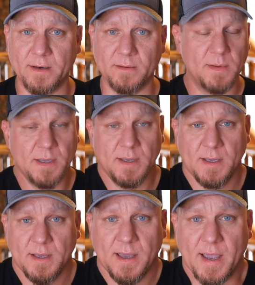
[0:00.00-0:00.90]
And
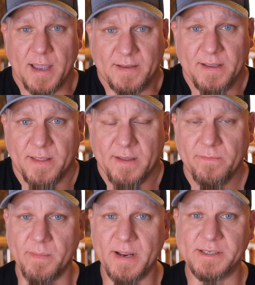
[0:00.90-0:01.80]
ideally,
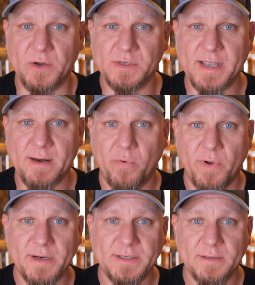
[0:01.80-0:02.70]
from an SEO
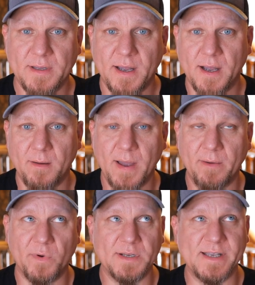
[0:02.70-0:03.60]
standpoint, I
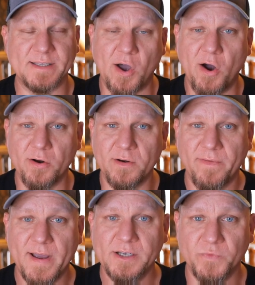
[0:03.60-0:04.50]
wouldn't say it's a hard and
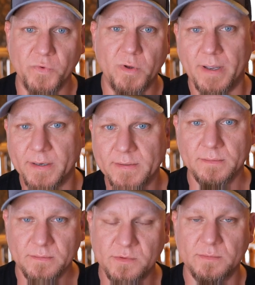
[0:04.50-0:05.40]
fast rule, but
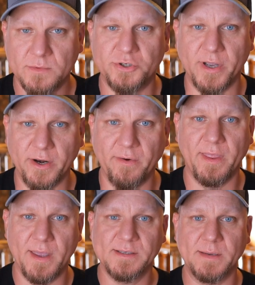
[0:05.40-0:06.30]

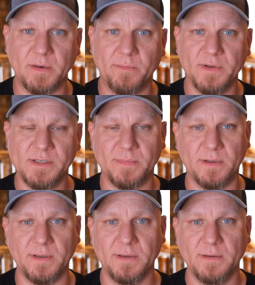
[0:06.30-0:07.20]
generally accepted
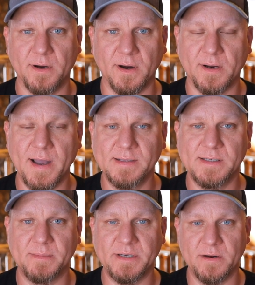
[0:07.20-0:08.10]
principle or
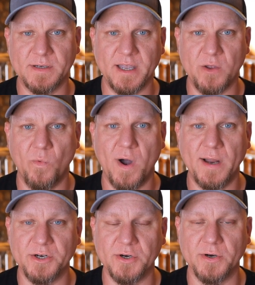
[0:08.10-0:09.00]
concept here is that you
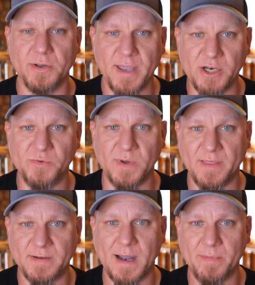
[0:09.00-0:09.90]
want your H1
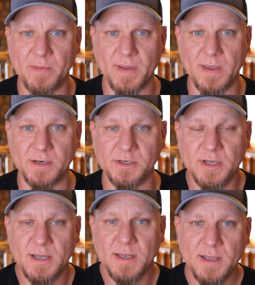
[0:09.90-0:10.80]
at the top of the page,